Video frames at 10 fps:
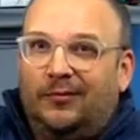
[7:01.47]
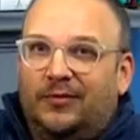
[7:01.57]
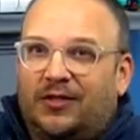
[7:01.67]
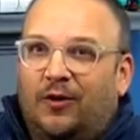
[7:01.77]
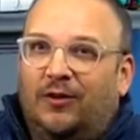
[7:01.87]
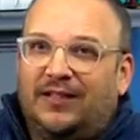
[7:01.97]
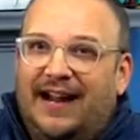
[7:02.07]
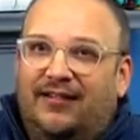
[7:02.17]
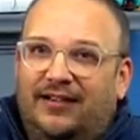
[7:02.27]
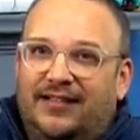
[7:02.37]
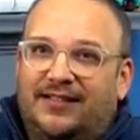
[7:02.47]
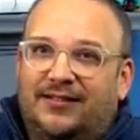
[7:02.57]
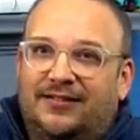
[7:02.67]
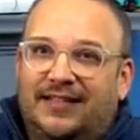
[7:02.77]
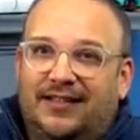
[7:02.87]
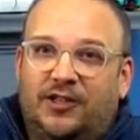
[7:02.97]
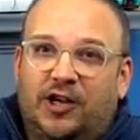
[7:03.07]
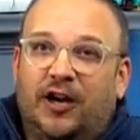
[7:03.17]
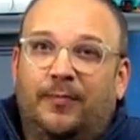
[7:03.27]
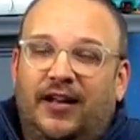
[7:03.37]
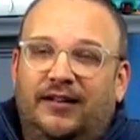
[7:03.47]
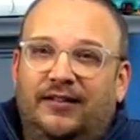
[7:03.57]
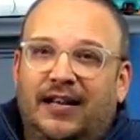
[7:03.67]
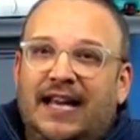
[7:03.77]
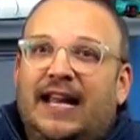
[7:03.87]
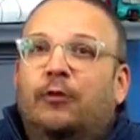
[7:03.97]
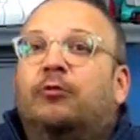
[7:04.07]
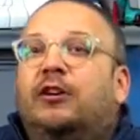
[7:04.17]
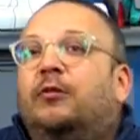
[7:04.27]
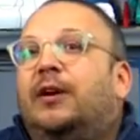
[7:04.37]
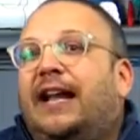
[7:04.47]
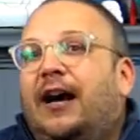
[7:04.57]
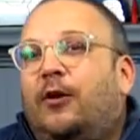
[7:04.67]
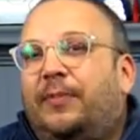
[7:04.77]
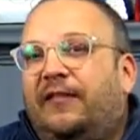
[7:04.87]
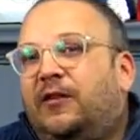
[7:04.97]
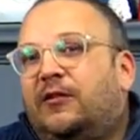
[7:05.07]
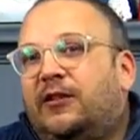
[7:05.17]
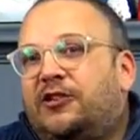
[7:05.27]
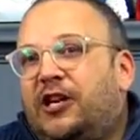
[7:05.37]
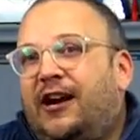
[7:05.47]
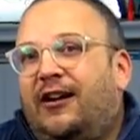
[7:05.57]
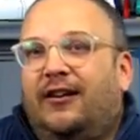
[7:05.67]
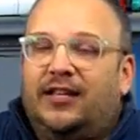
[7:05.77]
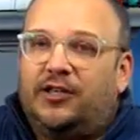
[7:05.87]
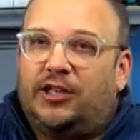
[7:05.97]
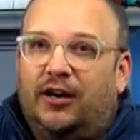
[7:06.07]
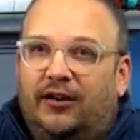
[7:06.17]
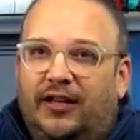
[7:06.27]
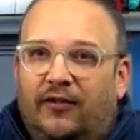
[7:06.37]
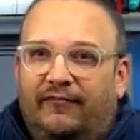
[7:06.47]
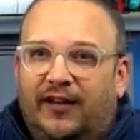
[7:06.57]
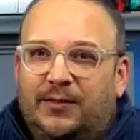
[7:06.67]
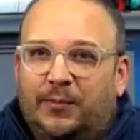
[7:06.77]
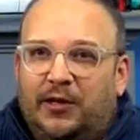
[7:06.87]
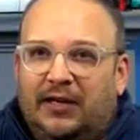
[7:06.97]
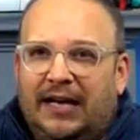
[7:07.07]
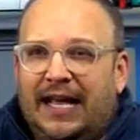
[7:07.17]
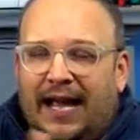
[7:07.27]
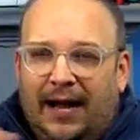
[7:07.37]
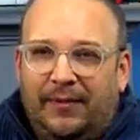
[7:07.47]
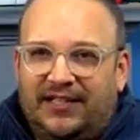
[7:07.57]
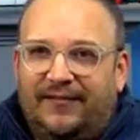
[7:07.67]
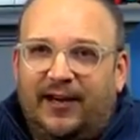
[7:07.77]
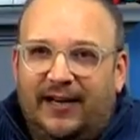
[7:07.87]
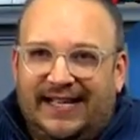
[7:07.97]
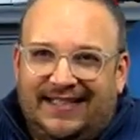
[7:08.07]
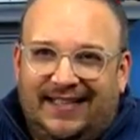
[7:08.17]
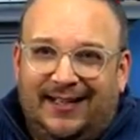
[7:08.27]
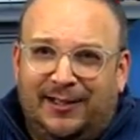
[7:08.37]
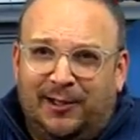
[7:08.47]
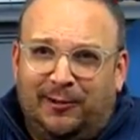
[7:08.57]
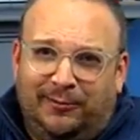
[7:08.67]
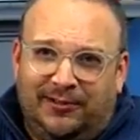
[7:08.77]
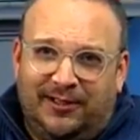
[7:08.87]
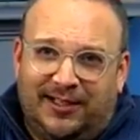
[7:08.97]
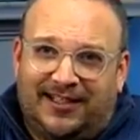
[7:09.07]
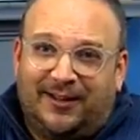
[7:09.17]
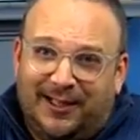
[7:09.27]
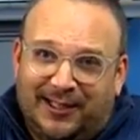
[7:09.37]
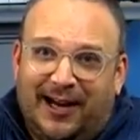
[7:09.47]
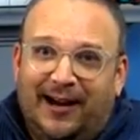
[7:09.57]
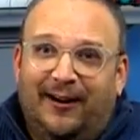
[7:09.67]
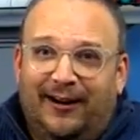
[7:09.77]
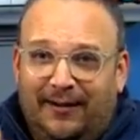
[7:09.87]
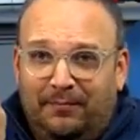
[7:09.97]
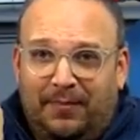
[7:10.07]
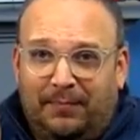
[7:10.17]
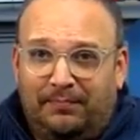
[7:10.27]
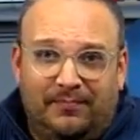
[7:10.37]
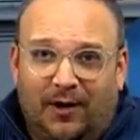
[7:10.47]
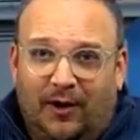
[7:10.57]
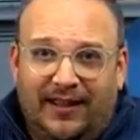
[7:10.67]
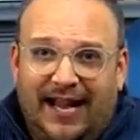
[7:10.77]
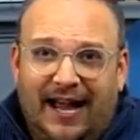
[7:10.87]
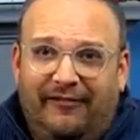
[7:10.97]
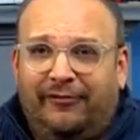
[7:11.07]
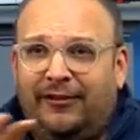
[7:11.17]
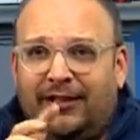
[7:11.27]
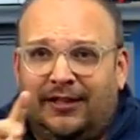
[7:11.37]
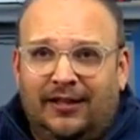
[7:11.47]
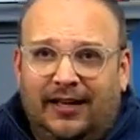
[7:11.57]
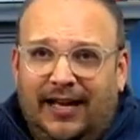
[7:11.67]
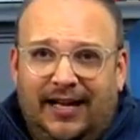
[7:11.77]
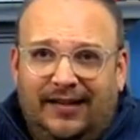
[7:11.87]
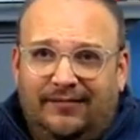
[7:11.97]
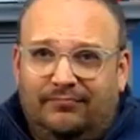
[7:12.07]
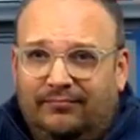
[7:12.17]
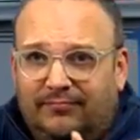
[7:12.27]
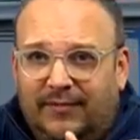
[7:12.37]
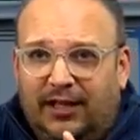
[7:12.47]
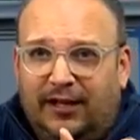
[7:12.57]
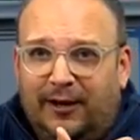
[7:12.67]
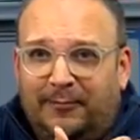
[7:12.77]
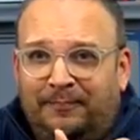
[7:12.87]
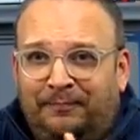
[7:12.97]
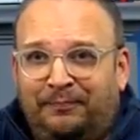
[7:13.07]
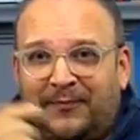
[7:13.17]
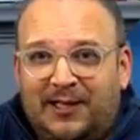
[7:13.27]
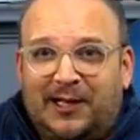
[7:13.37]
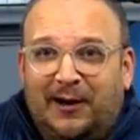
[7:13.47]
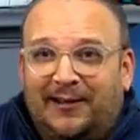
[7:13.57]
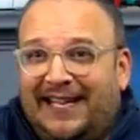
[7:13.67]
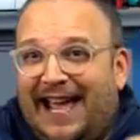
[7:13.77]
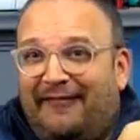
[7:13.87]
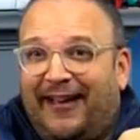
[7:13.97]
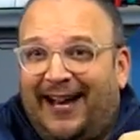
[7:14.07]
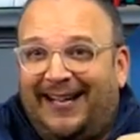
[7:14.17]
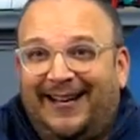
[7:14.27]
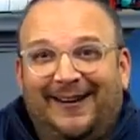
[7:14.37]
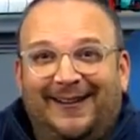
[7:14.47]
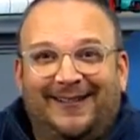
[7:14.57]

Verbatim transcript: scroll down and see the share button, it really would help if you click share and then shared it on Facebook. I mean, it's very easy to do. You just click share and on the F and, you know, share it the F out of here.